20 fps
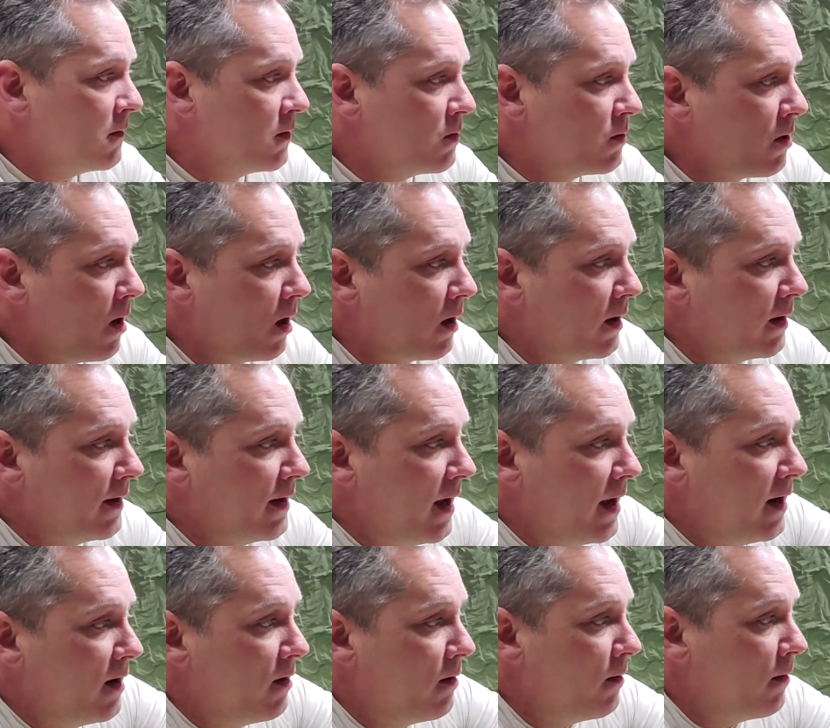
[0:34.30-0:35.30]
Crock
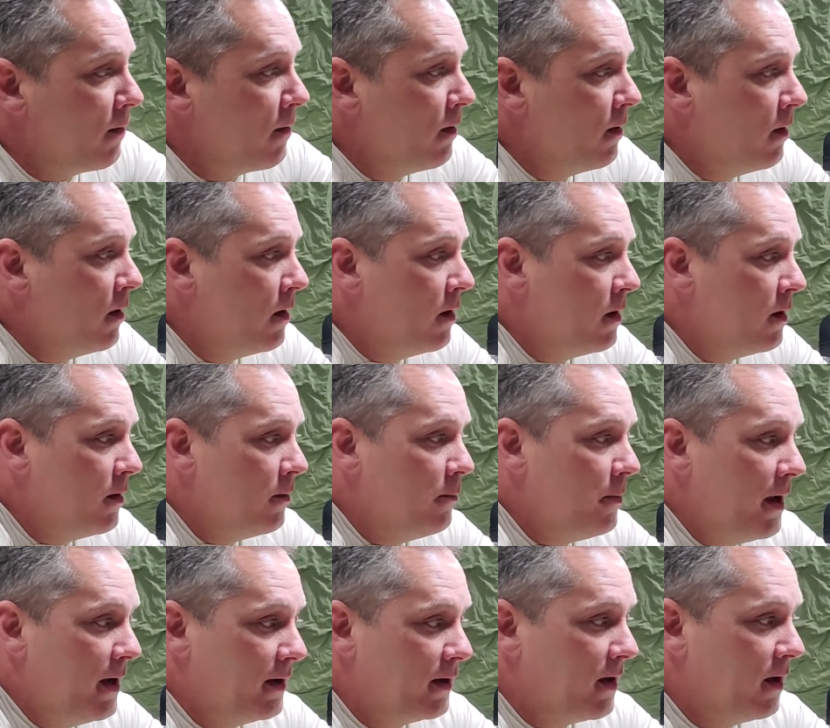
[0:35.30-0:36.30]
Gator
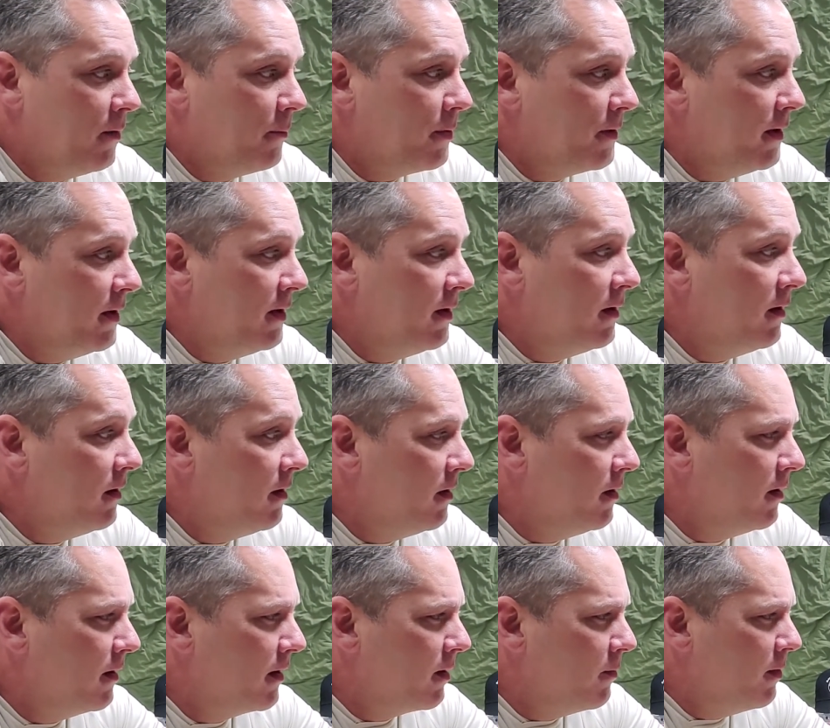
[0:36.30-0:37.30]
bait company
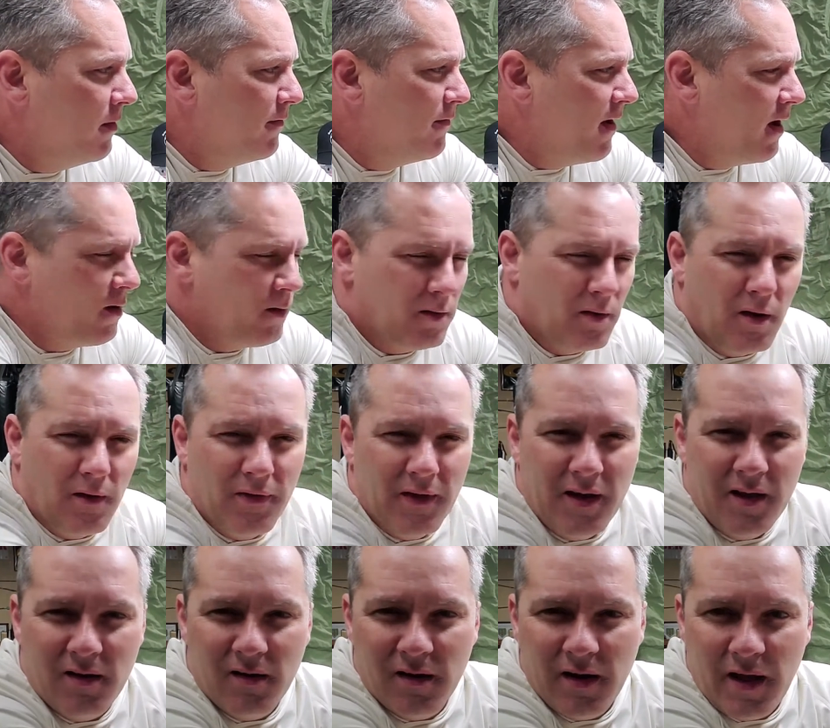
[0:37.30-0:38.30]
can be found on the
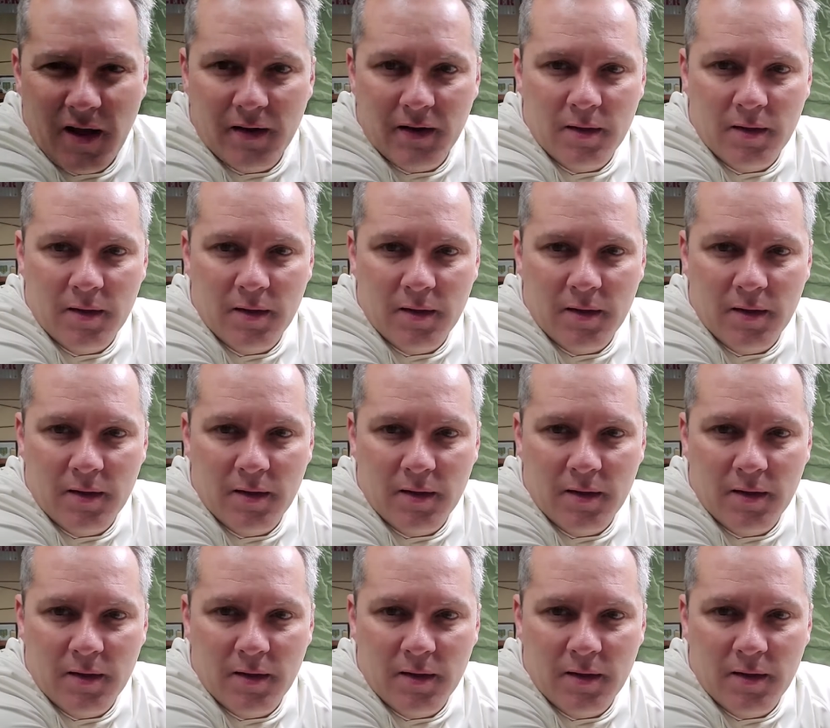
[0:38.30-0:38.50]
internet.